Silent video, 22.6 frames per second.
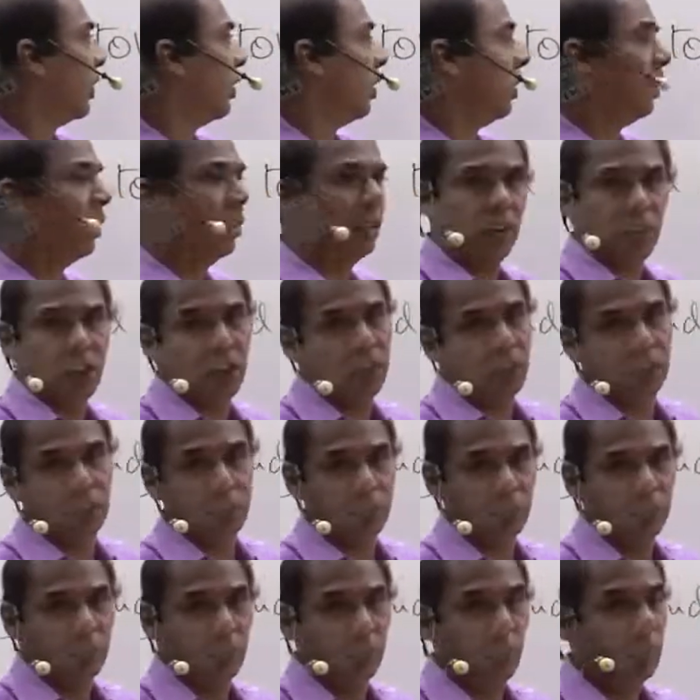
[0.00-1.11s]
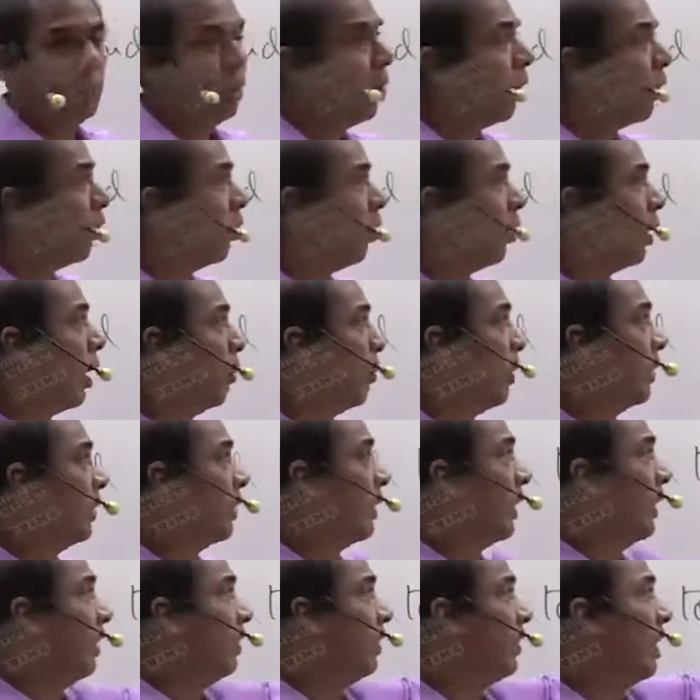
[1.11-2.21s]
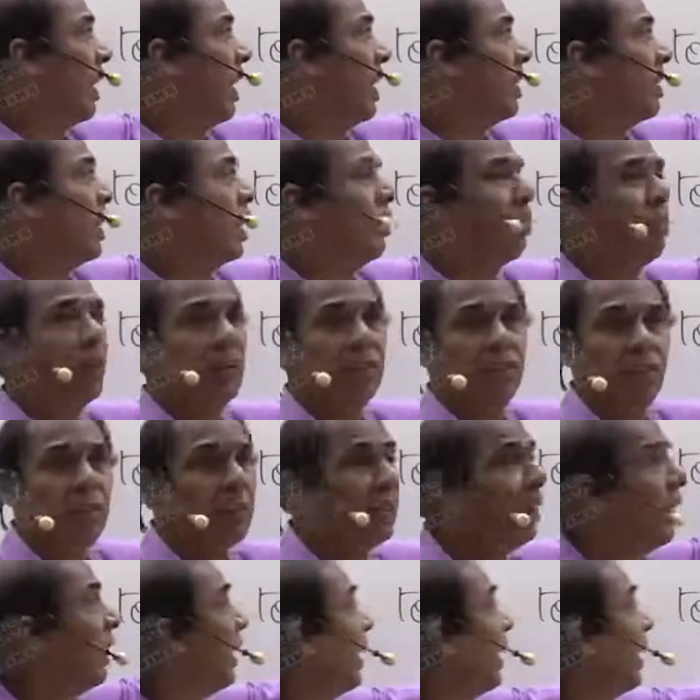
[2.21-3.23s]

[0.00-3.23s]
with that. Rule number three. Change the person